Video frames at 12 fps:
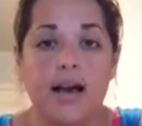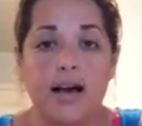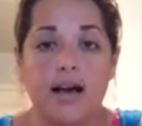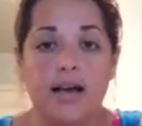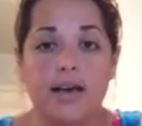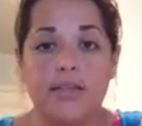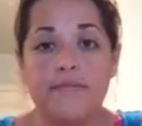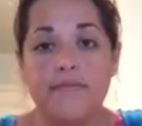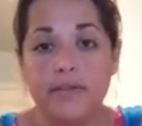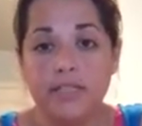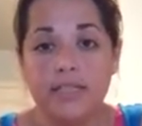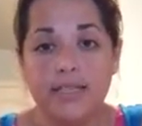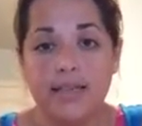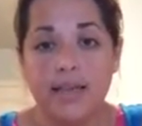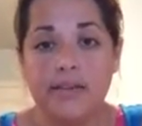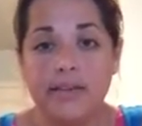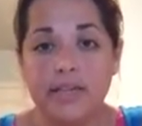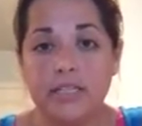The first thing that
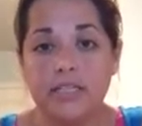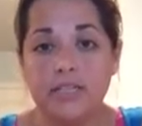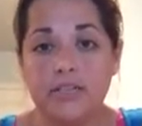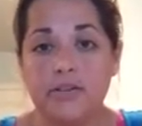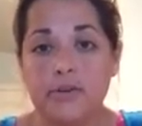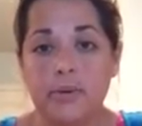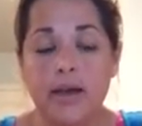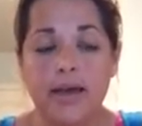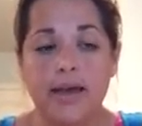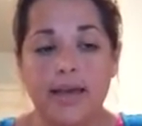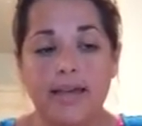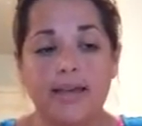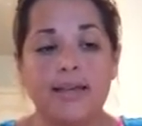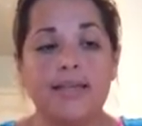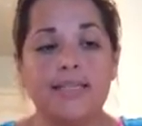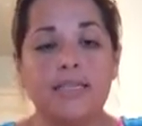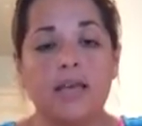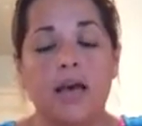you need to do
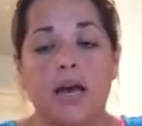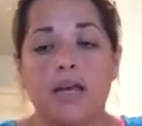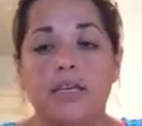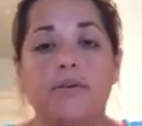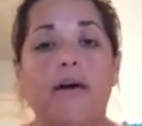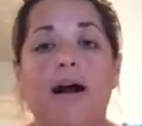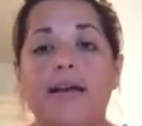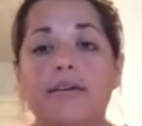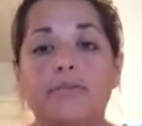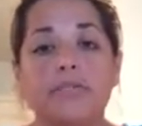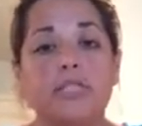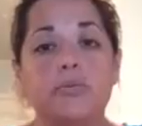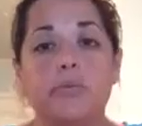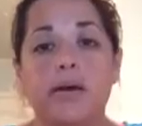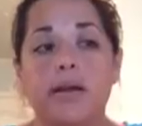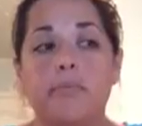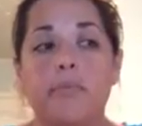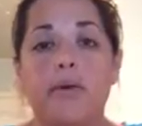is you kind of just
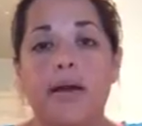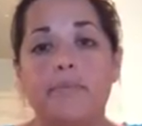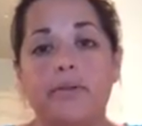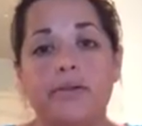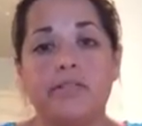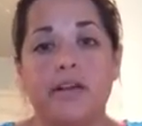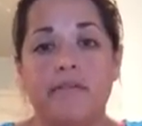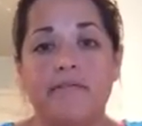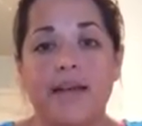want to prep yourself.